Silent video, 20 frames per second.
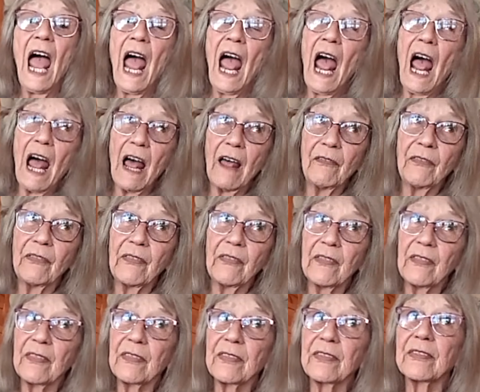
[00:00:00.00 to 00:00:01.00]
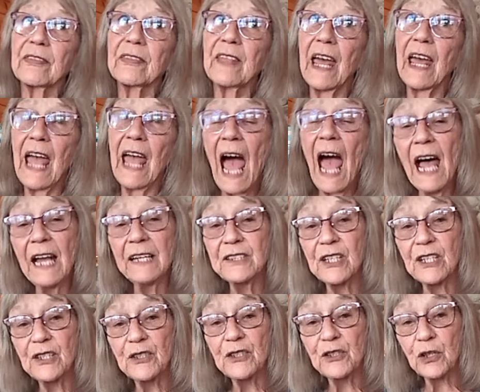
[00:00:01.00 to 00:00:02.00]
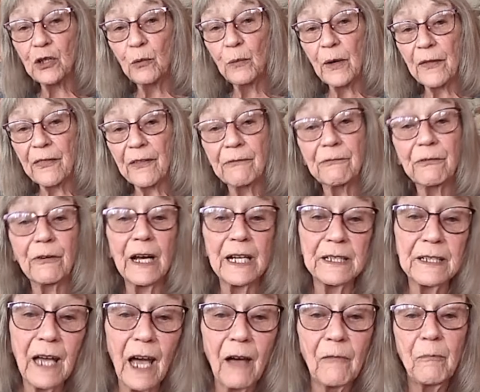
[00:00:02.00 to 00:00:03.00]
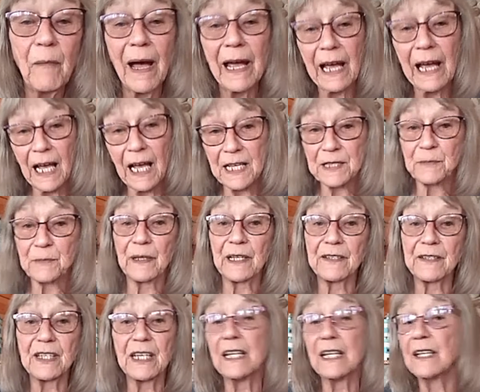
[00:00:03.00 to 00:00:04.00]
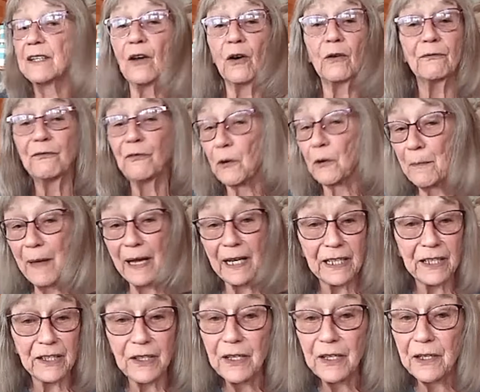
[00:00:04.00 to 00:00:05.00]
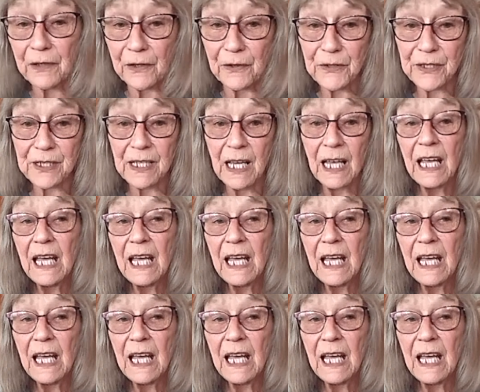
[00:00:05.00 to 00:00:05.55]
And they had to do with a friend of my husband's he had known for many years.